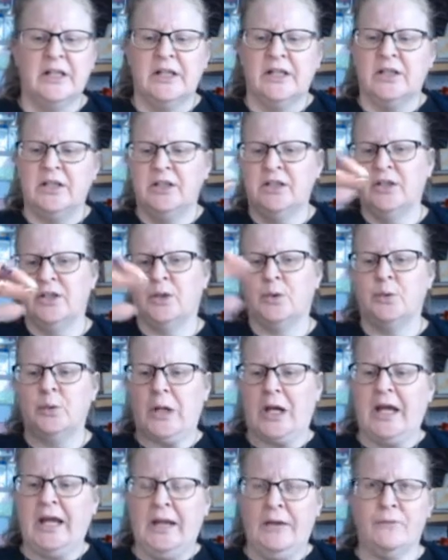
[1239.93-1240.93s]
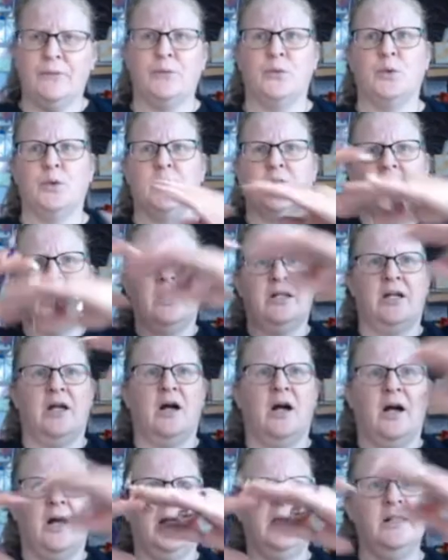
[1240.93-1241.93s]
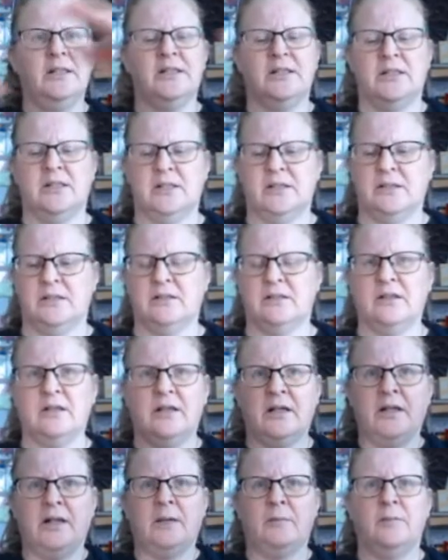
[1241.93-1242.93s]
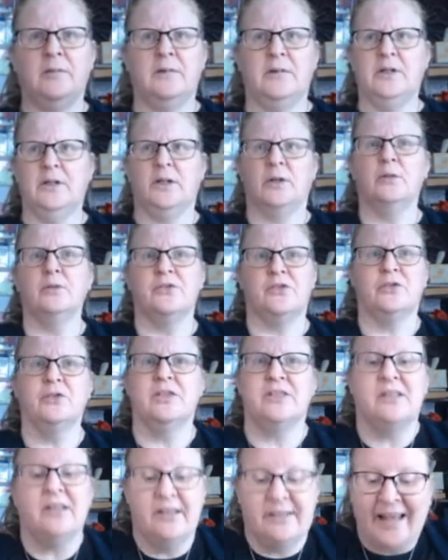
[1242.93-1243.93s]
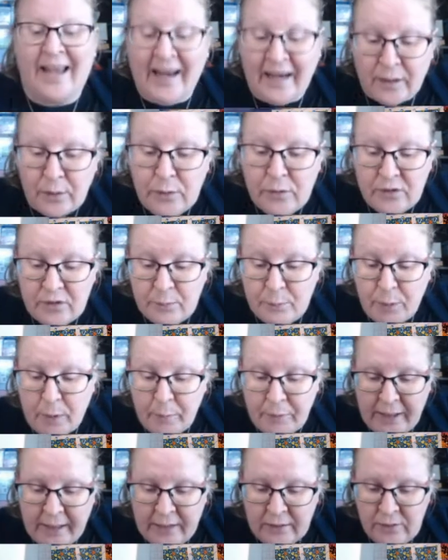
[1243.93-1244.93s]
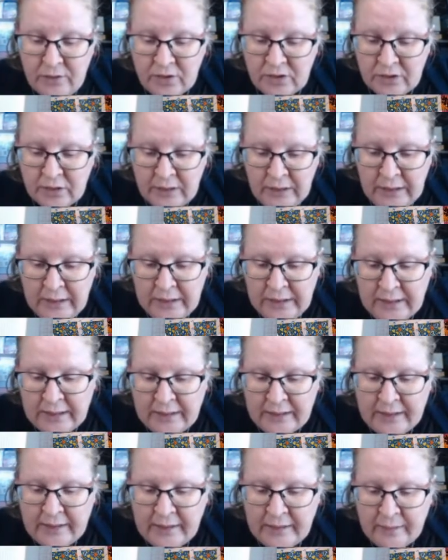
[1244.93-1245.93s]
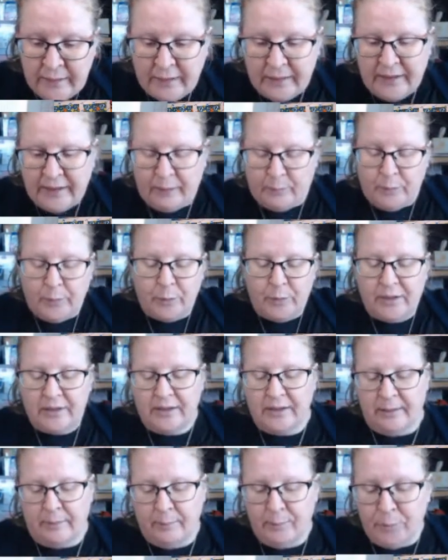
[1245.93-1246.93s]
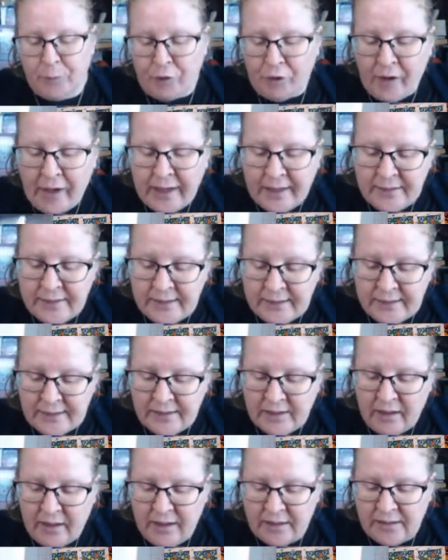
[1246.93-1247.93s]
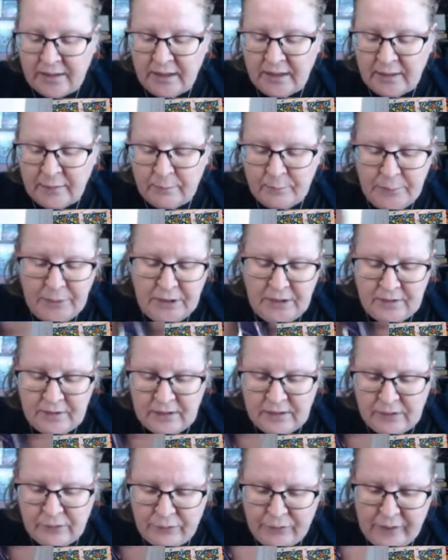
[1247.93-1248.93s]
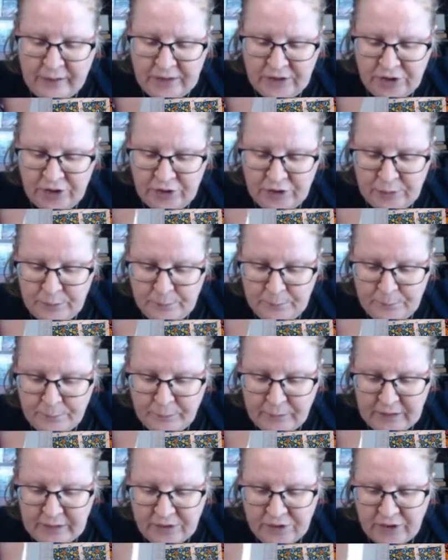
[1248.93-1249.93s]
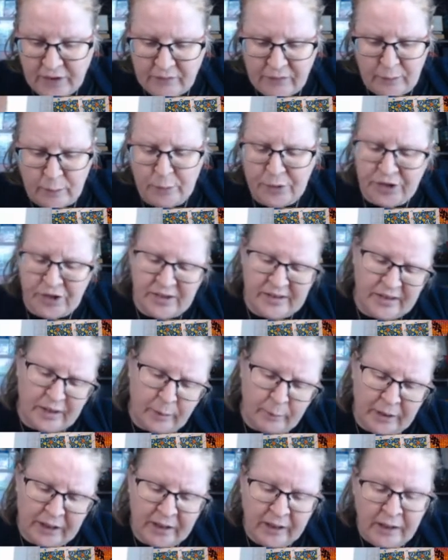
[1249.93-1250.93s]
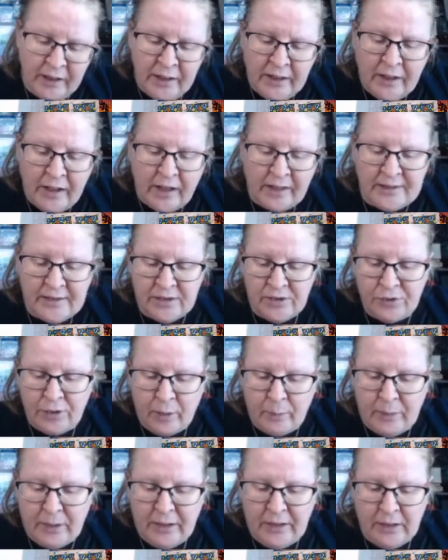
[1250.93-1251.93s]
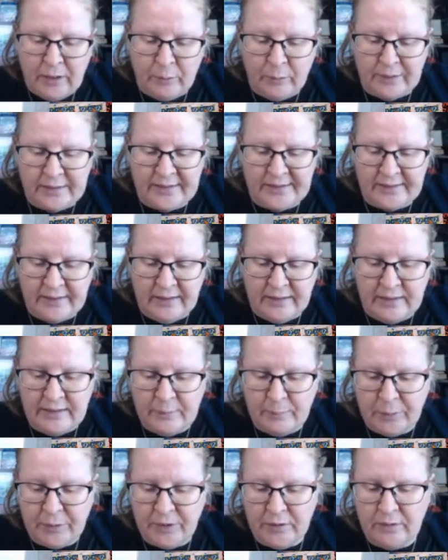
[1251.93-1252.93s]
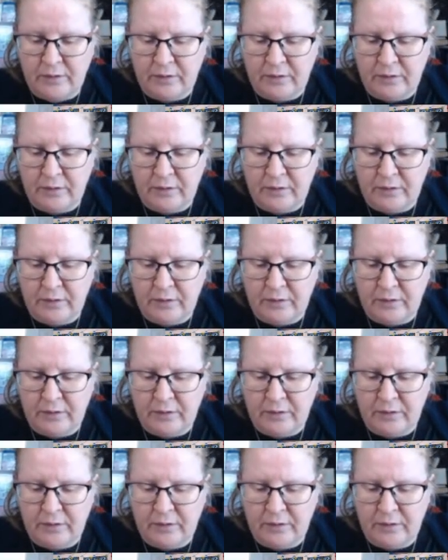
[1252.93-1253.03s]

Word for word: you know, A4 kind of height. You know, it was a good size house, proper house. Yeah, but with meringues inside. And because it's a French chef, it was just yummy. I did try making one since, but